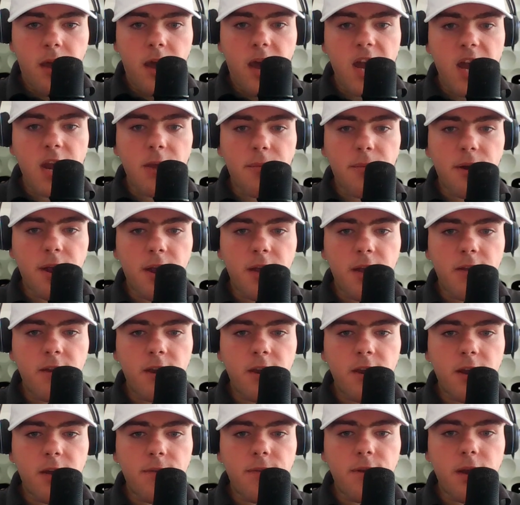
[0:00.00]
At number
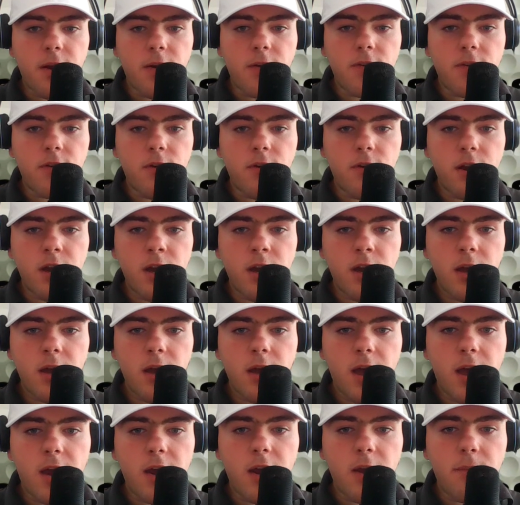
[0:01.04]
18, I have Arizona.
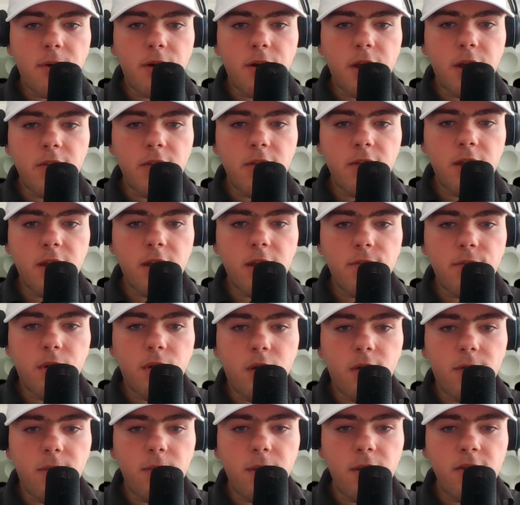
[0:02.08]
At number 19, I have
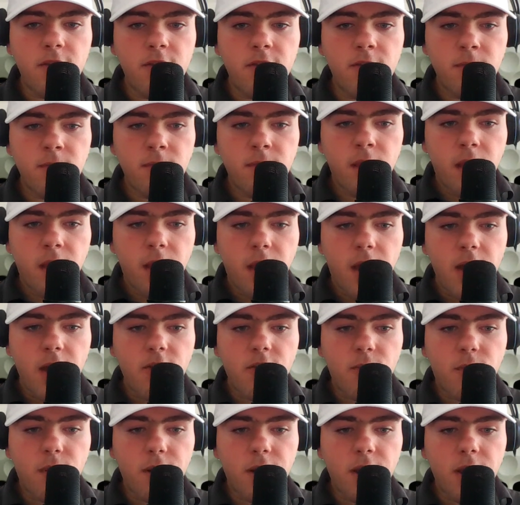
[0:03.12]
Ole Miss.
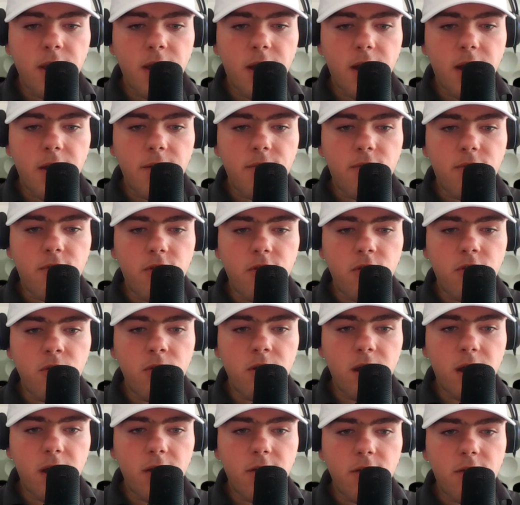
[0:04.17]
At 20, I have
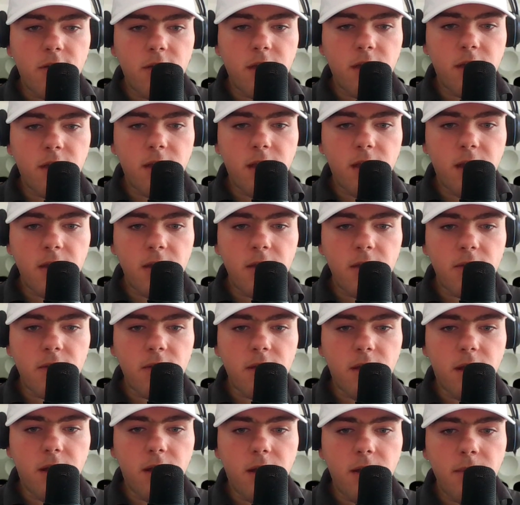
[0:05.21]
Duke. I just think that there's
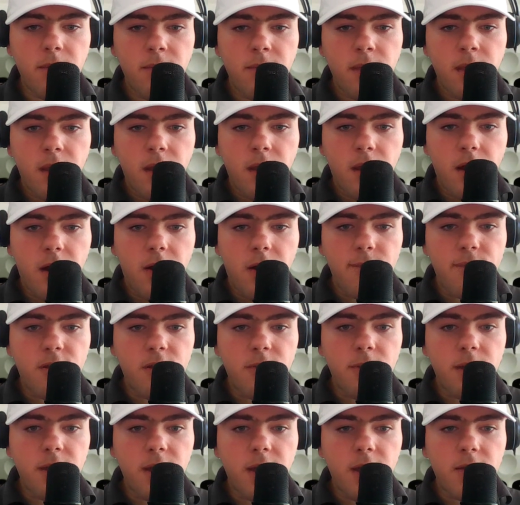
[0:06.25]
a lot
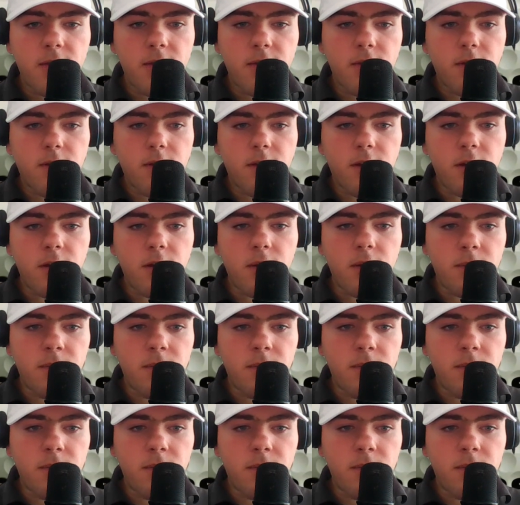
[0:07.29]
to be answered.